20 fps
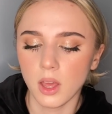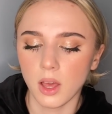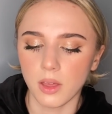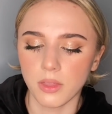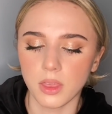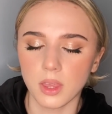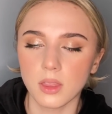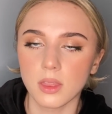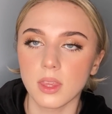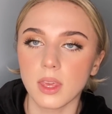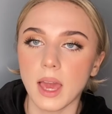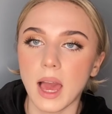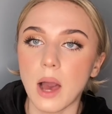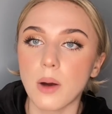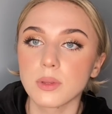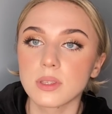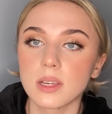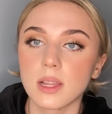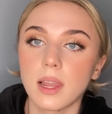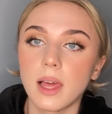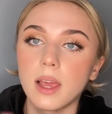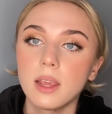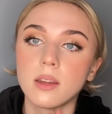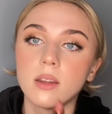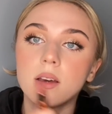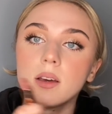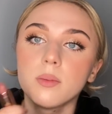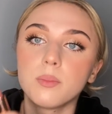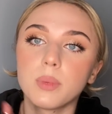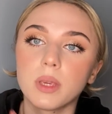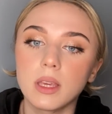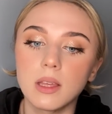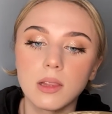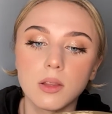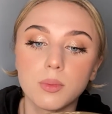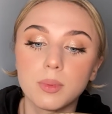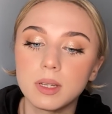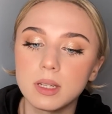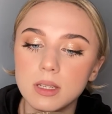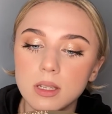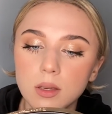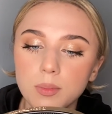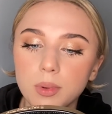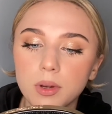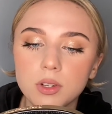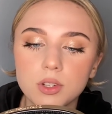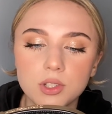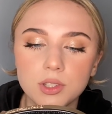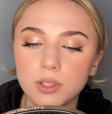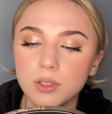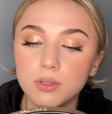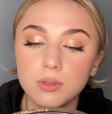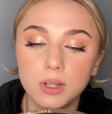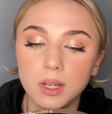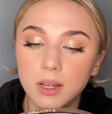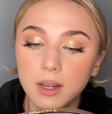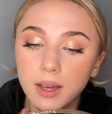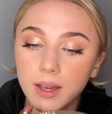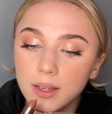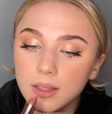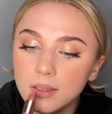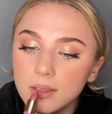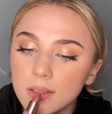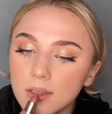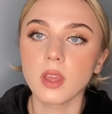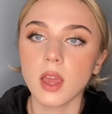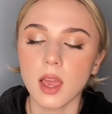I think the outer liner being a little bit deeper just looks really nice.